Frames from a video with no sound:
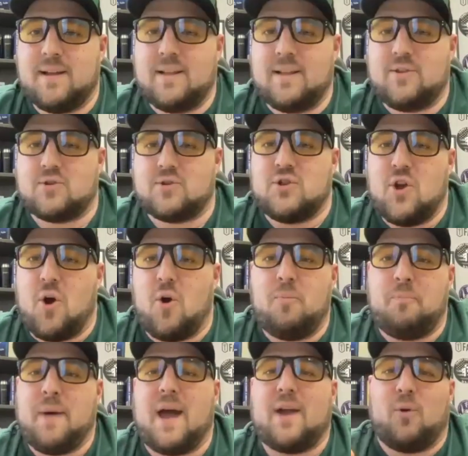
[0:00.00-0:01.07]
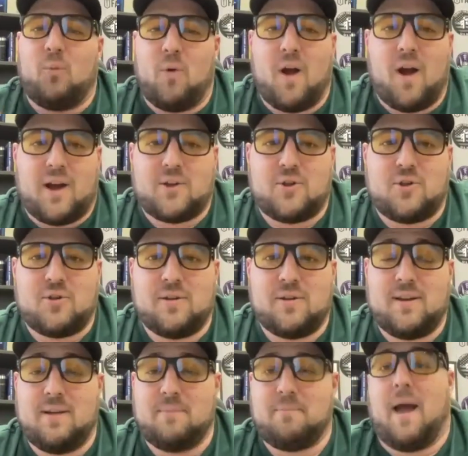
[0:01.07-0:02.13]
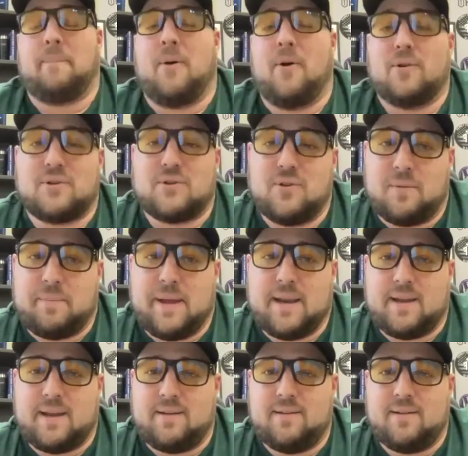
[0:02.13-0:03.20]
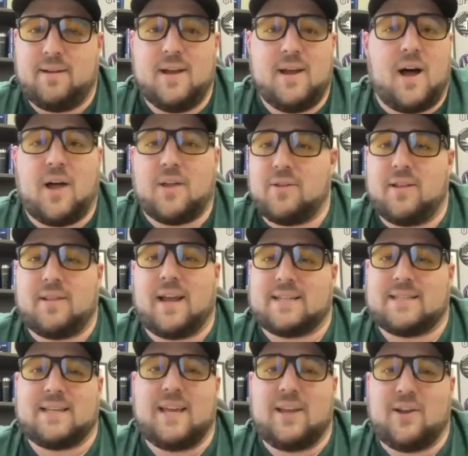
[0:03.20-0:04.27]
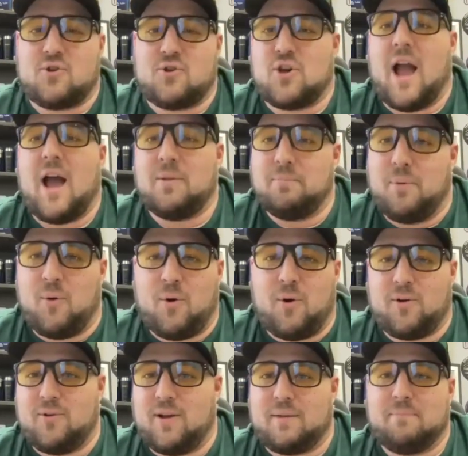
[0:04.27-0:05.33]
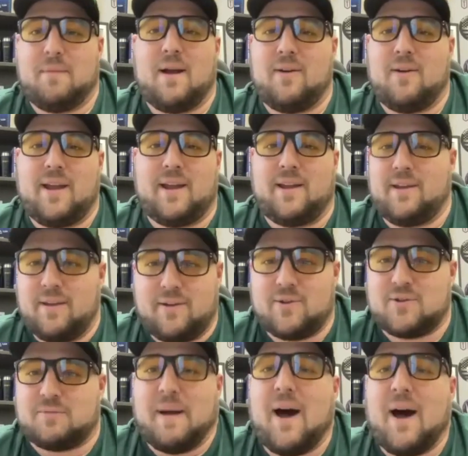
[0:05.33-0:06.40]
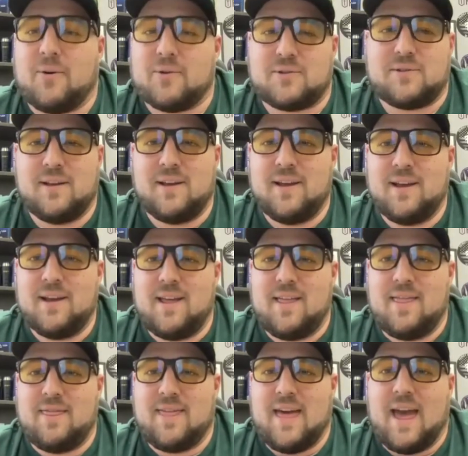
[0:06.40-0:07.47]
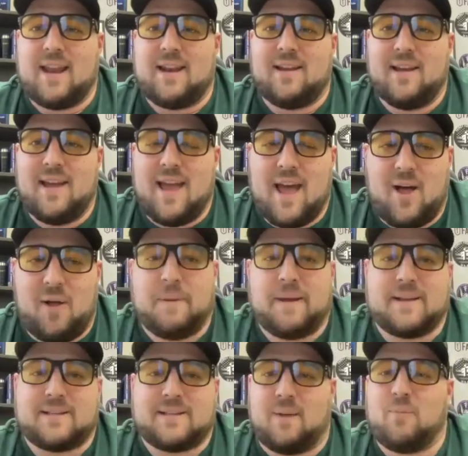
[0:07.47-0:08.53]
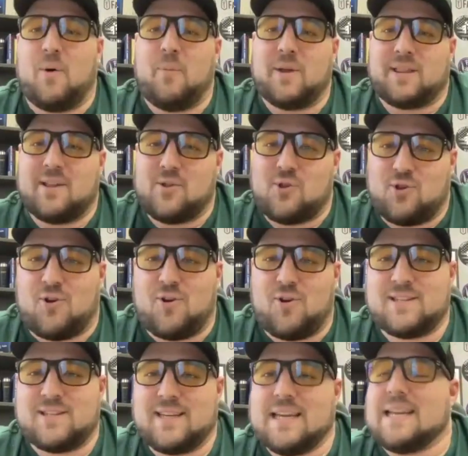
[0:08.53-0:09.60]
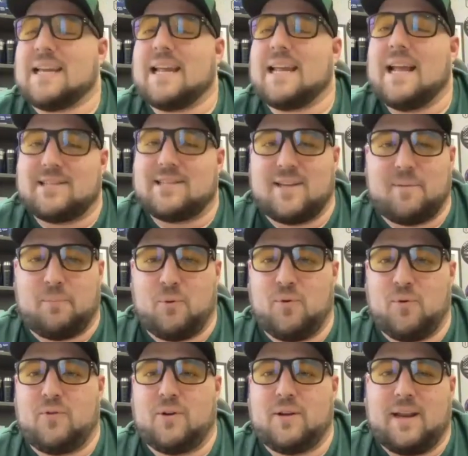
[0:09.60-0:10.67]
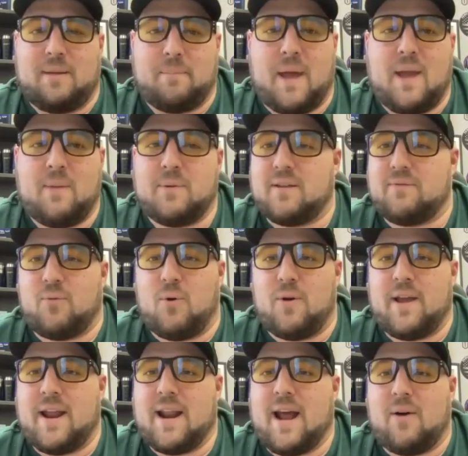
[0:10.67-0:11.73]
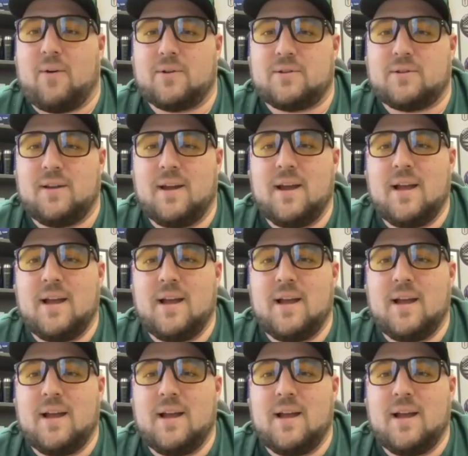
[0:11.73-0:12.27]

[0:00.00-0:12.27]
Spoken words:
There's no better rush, in my personal opinion, other than like seeing your child born or like marrying your spouse, than helping someone with insurance and getting instant approval and getting paid within 48 hours.